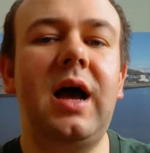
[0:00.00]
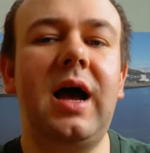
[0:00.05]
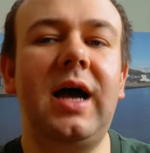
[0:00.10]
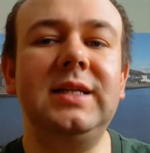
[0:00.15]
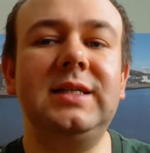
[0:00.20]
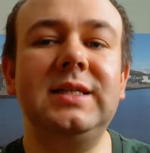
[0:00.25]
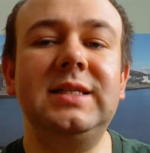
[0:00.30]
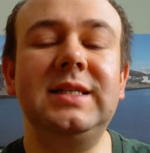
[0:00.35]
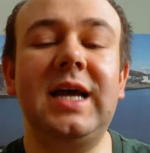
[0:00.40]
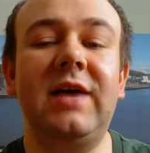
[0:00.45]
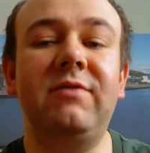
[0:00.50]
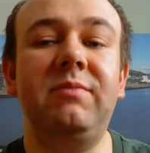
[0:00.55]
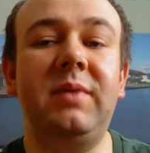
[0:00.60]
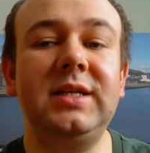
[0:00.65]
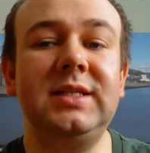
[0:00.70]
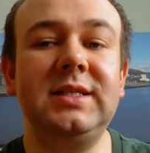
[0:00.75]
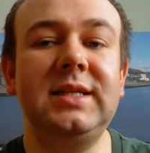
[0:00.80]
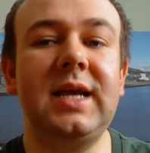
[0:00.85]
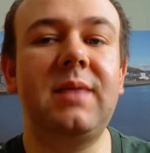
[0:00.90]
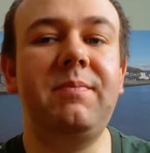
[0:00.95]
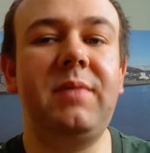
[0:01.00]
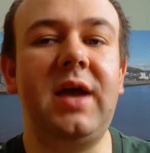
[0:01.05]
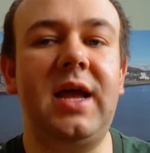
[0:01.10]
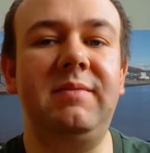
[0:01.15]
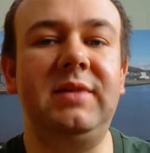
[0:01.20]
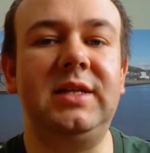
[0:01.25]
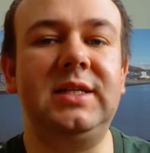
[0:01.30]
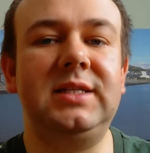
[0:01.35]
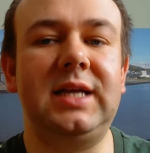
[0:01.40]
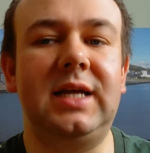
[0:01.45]
I didn't have my S E G
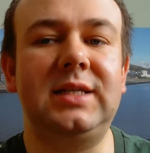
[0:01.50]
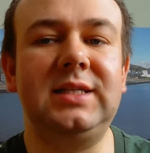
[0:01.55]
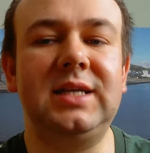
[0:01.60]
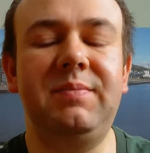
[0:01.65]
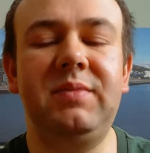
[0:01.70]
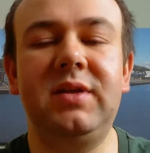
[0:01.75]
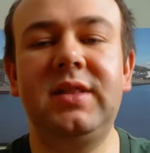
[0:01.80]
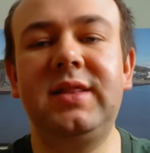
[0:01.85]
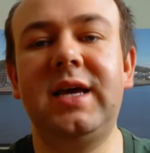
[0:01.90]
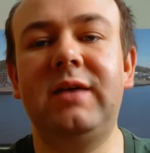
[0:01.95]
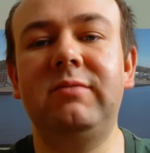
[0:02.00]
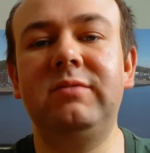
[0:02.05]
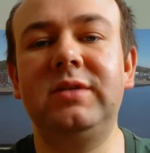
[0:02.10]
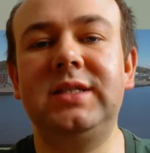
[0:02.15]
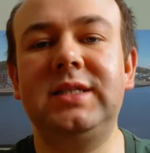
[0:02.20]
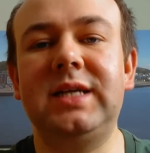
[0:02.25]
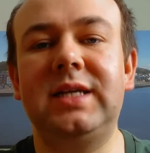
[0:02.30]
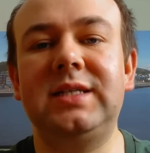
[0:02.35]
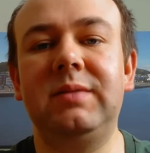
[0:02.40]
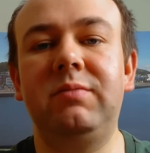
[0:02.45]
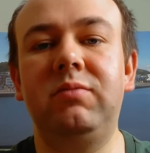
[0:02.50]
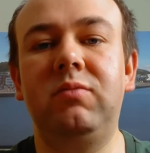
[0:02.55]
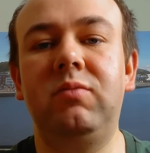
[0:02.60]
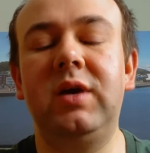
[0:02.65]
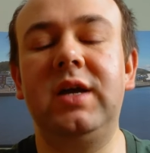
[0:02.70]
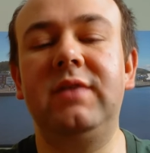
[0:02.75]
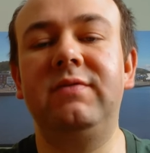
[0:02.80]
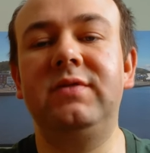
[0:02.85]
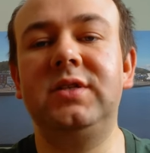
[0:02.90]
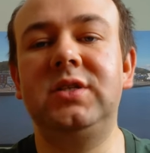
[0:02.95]
payment set up. That was set up
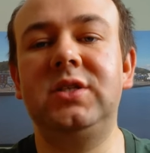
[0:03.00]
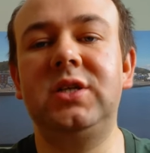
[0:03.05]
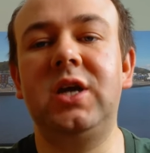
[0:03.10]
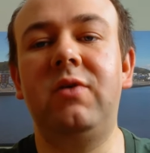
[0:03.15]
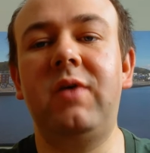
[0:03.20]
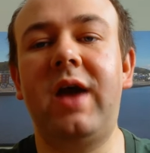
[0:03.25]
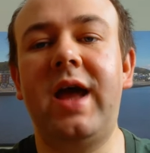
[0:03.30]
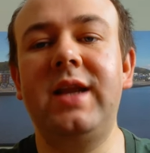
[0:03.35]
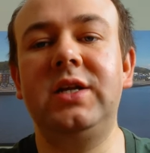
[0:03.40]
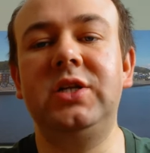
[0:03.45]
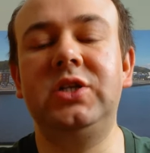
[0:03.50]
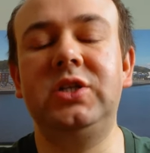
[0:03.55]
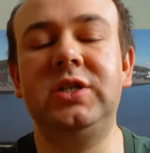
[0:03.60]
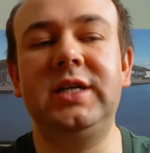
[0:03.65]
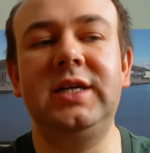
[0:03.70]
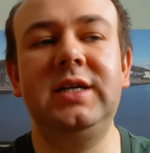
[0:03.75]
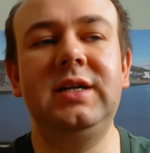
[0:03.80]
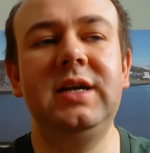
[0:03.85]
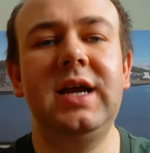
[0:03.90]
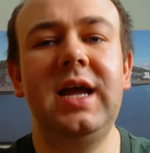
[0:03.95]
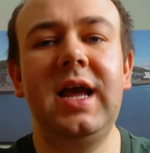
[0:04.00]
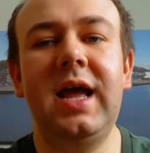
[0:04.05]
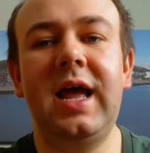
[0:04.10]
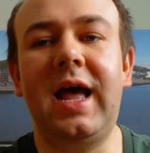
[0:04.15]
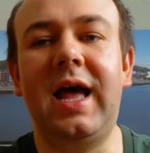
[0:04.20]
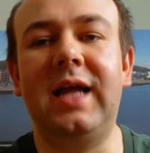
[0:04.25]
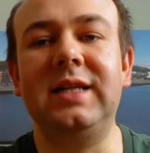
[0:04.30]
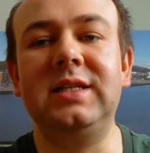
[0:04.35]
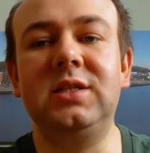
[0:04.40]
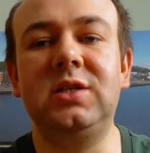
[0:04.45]
with So Energy
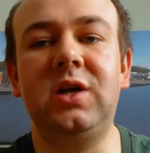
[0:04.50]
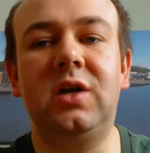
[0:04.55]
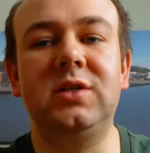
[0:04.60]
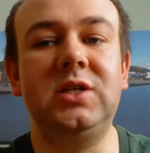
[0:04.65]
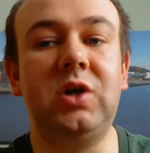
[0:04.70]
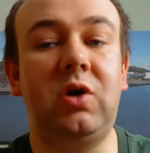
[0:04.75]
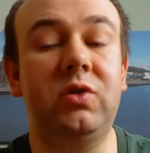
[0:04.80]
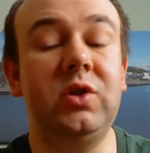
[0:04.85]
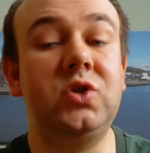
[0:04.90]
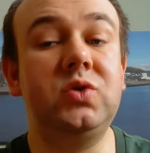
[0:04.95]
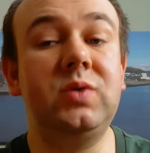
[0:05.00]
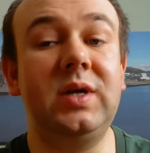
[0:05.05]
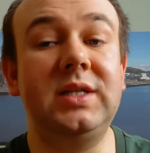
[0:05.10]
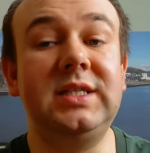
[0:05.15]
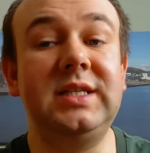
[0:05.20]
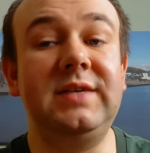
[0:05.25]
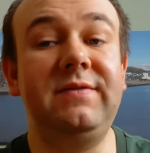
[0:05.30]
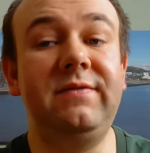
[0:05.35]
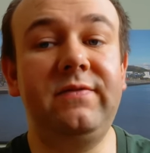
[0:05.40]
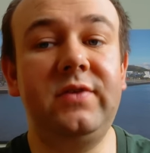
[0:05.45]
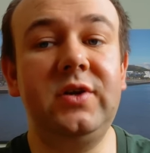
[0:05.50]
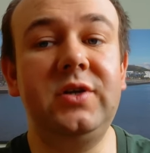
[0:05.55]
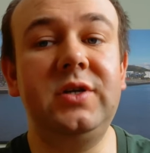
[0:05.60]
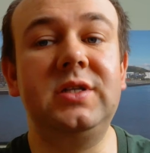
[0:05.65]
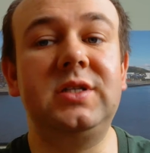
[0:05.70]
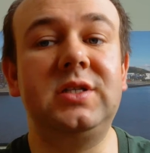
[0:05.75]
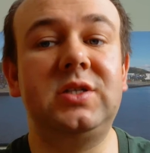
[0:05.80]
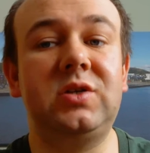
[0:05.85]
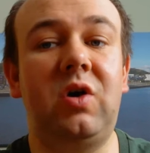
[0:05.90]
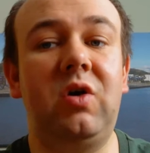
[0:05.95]
and started on the
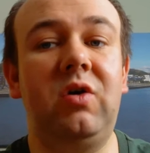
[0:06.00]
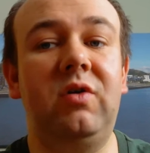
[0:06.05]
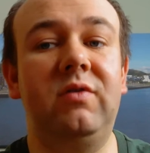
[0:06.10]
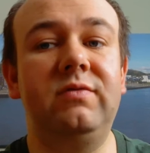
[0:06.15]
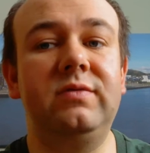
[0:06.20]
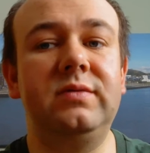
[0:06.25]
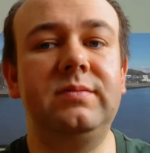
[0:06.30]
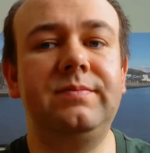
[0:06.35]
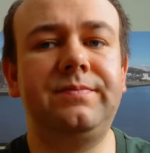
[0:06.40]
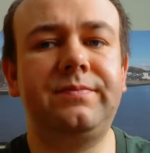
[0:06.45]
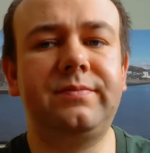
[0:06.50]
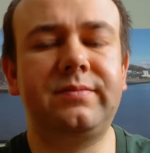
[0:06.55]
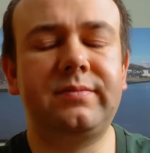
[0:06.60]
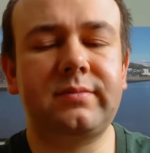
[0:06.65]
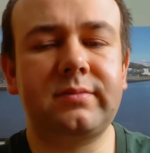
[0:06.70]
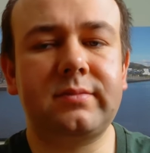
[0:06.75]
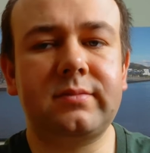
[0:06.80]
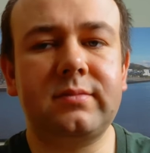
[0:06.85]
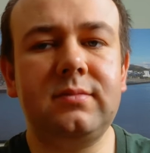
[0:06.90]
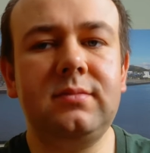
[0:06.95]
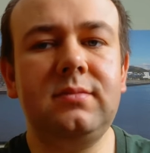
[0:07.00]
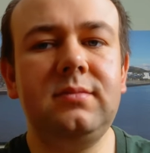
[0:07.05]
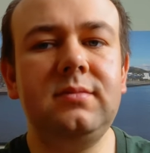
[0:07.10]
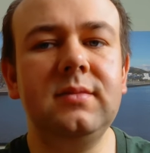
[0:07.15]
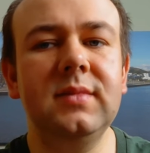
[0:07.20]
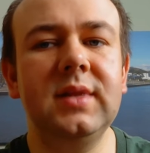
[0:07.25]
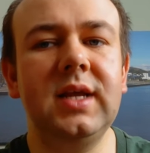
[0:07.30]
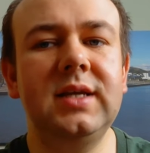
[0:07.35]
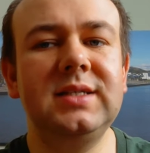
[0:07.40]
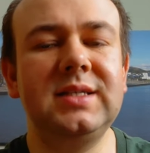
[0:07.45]
twenty-first of
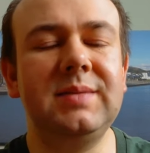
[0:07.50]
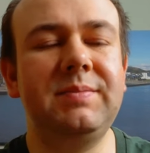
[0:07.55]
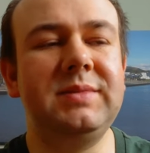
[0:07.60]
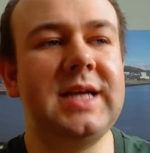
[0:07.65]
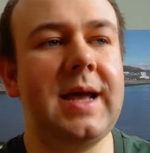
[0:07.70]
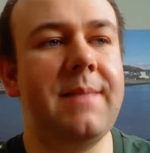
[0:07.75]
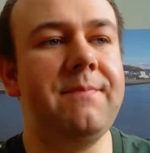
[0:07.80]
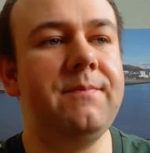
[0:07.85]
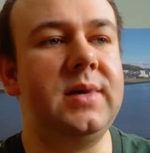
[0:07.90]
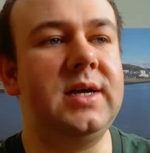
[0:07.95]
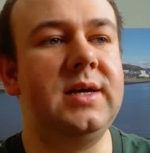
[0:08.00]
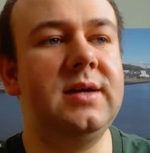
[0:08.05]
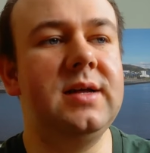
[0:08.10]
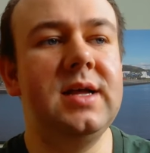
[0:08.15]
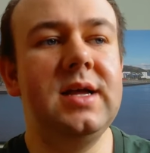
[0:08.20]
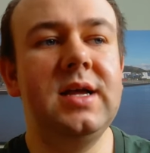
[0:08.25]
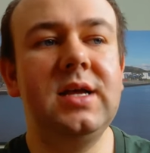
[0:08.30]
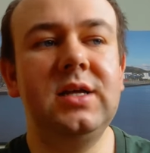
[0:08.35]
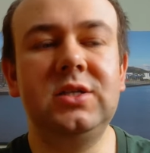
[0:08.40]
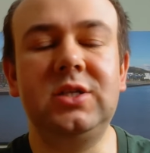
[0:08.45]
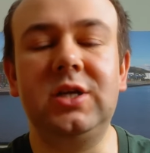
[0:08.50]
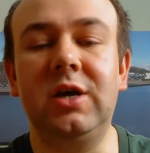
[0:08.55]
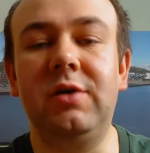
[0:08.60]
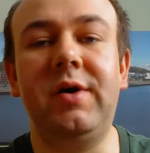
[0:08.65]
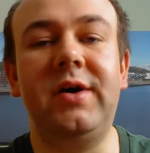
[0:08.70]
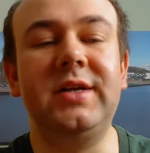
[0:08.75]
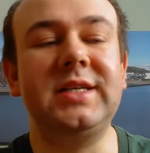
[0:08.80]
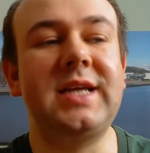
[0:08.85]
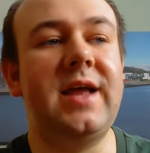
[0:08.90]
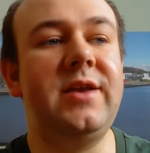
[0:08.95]
September,
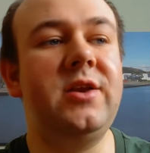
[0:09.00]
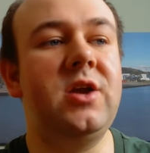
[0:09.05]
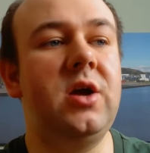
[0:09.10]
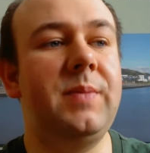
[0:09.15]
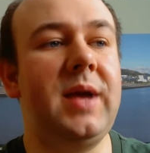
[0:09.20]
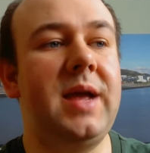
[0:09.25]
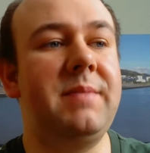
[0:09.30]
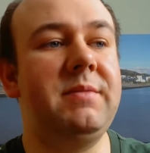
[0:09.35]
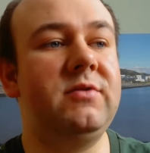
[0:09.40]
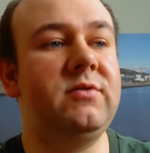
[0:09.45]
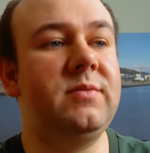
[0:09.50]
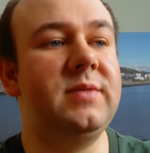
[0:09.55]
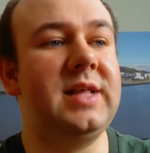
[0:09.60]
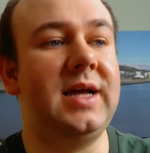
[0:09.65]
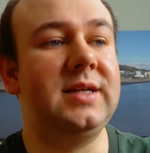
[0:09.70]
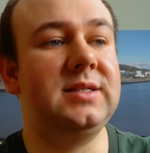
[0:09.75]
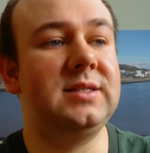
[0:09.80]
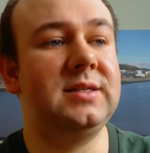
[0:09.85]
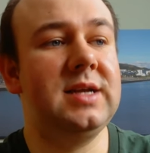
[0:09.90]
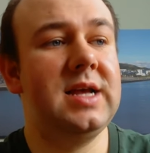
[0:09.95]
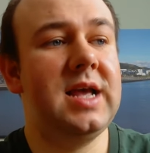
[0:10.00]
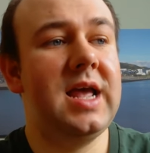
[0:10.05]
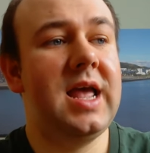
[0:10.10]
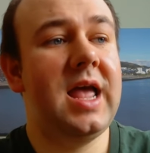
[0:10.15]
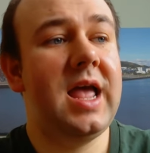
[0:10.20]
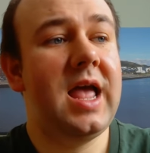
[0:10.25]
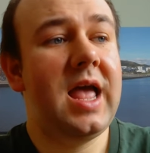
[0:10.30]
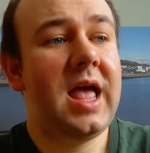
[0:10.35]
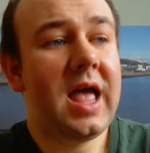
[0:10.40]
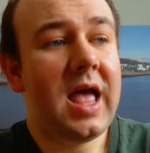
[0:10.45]
so I was getting no payment from that.
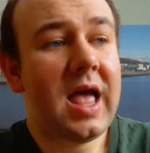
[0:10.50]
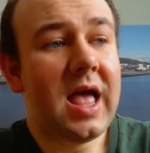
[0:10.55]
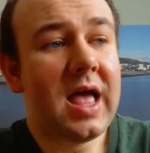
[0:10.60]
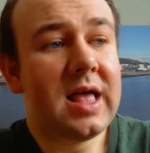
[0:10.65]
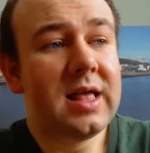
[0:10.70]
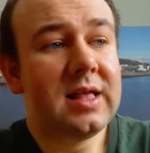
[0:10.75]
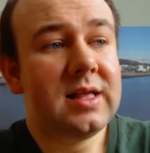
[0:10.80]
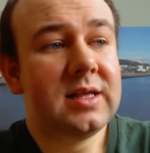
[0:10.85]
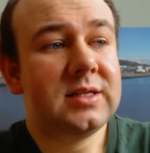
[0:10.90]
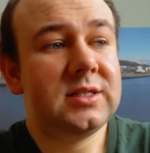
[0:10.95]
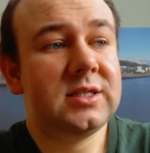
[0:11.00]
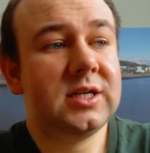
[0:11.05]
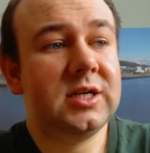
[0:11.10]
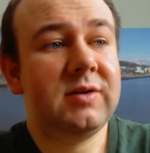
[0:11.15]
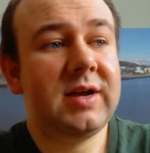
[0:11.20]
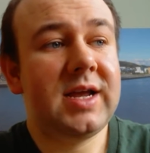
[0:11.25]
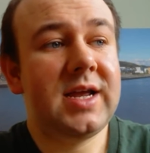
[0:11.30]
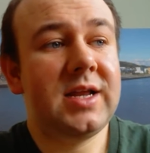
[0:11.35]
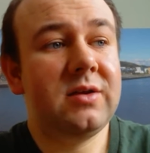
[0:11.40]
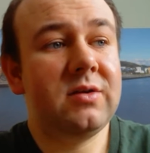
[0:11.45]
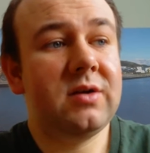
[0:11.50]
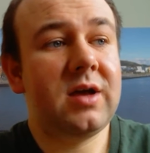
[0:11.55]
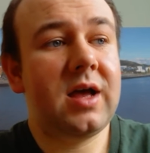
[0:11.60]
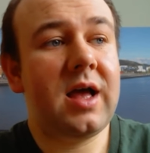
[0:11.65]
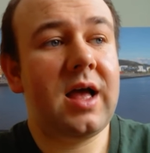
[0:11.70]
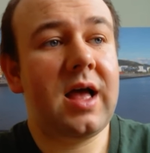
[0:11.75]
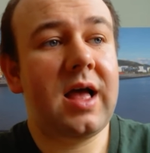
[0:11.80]
So in